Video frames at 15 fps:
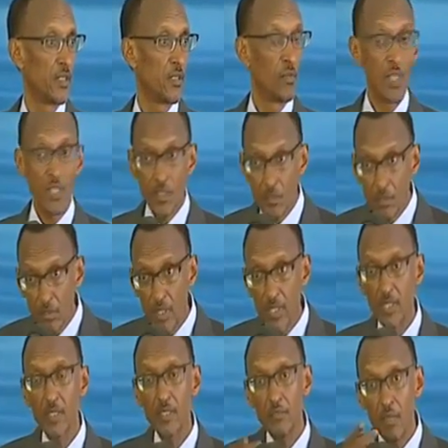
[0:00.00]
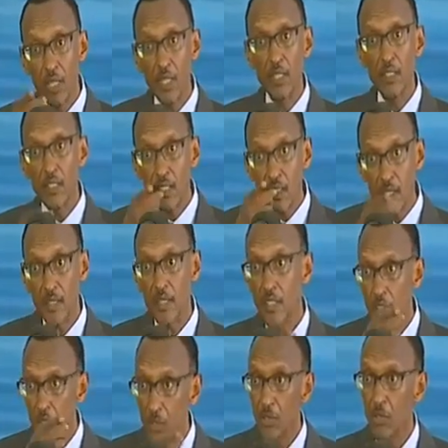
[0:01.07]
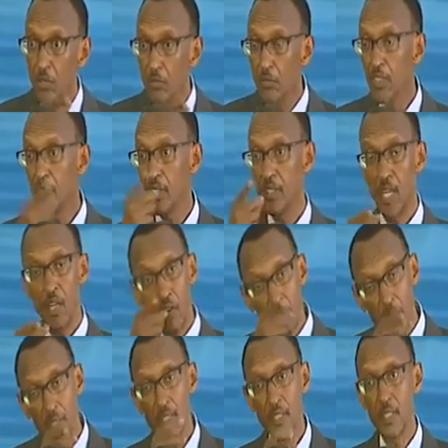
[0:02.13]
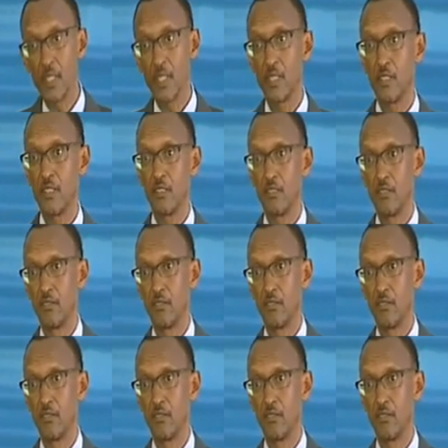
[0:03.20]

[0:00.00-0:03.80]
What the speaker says: was created by the international community, our partners.